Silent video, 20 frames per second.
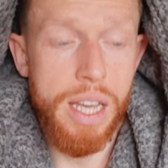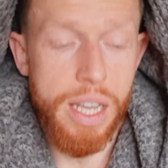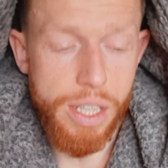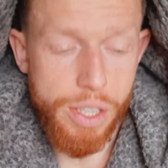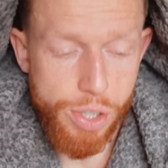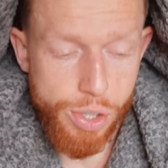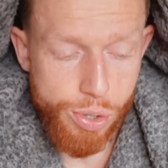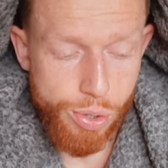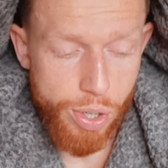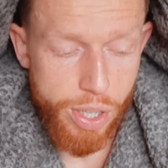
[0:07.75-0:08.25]

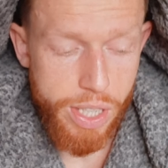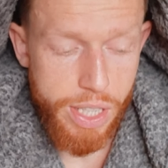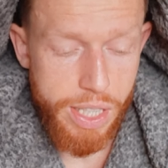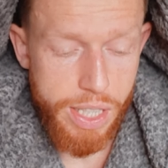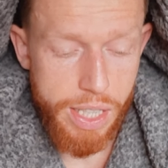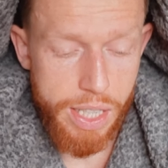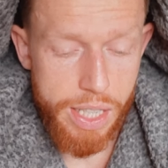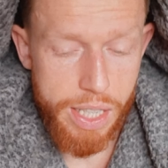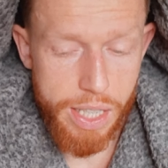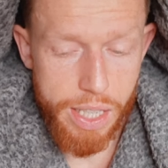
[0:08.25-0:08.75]
and
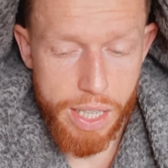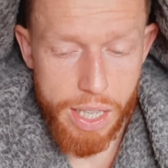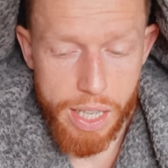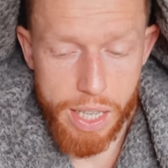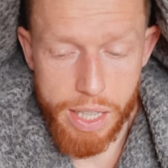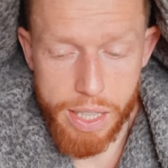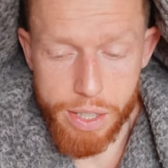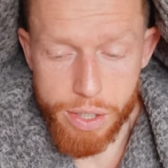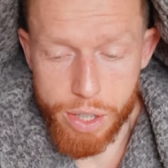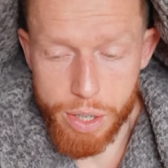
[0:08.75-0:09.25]
drink
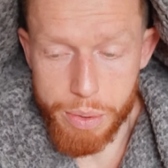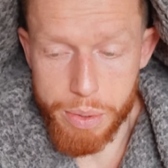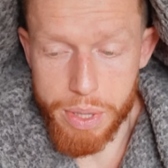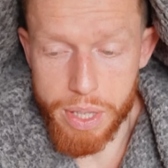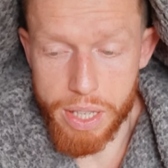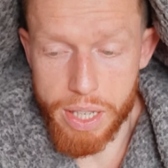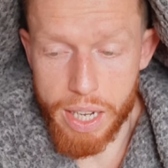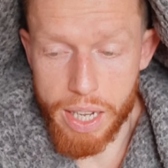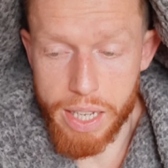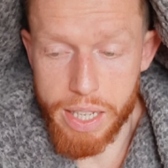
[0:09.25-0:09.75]
and do in
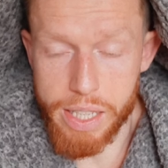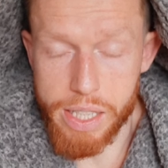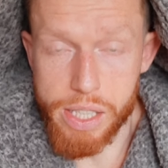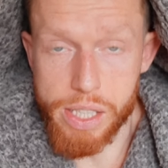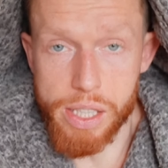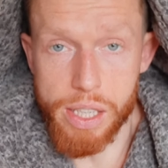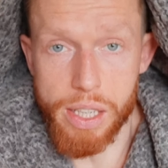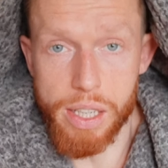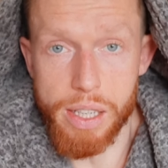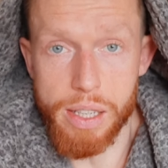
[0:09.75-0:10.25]
the day
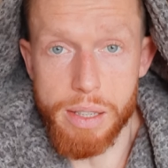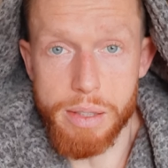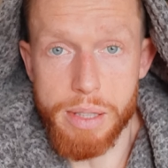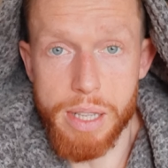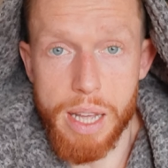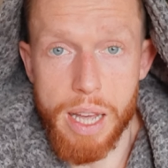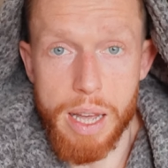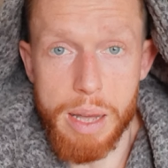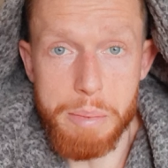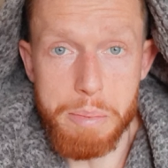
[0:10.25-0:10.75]
to
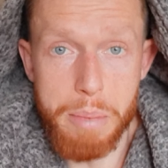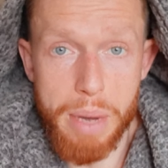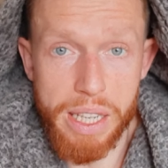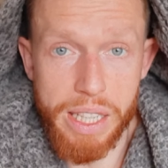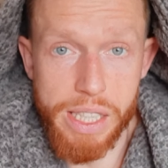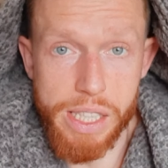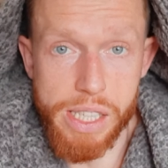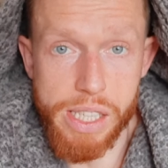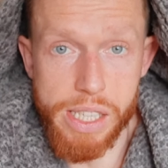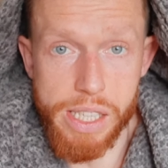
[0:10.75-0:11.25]

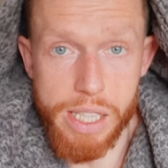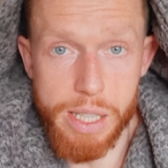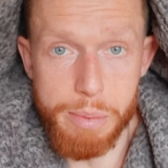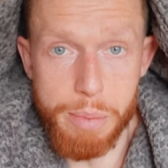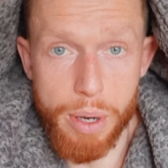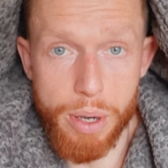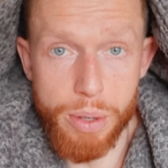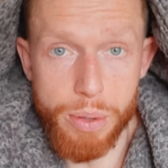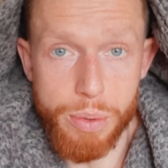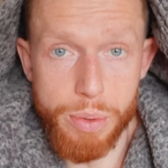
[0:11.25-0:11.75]
manage
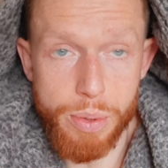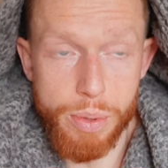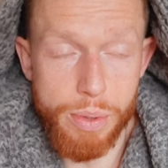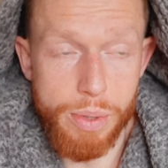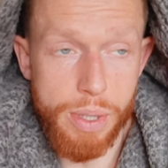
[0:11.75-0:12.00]
SIBO.